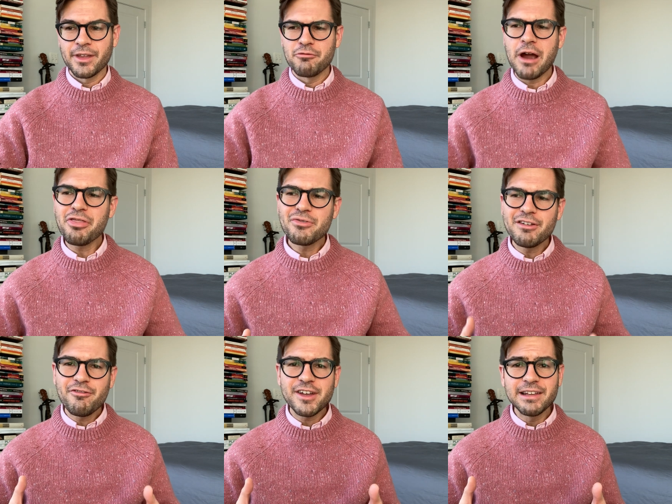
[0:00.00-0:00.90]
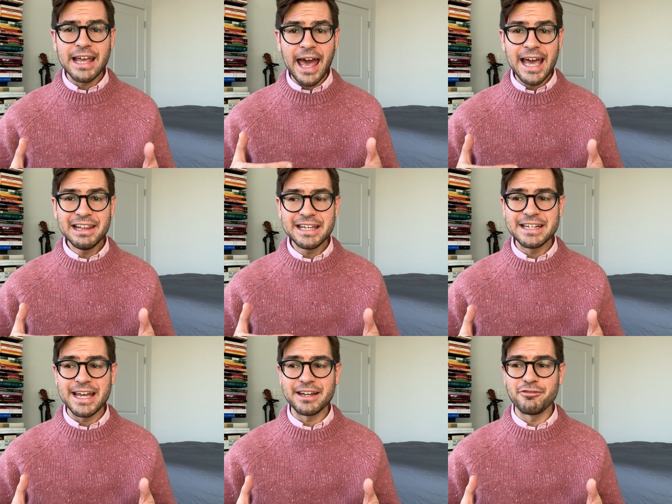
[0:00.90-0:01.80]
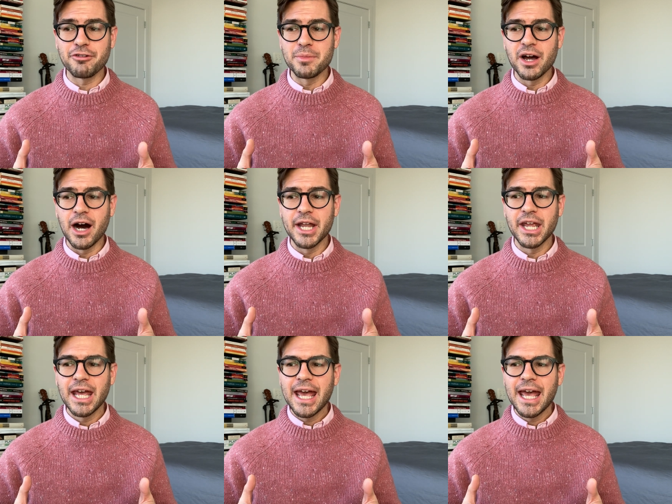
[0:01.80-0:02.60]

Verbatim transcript: Rather than feeling alienated from God,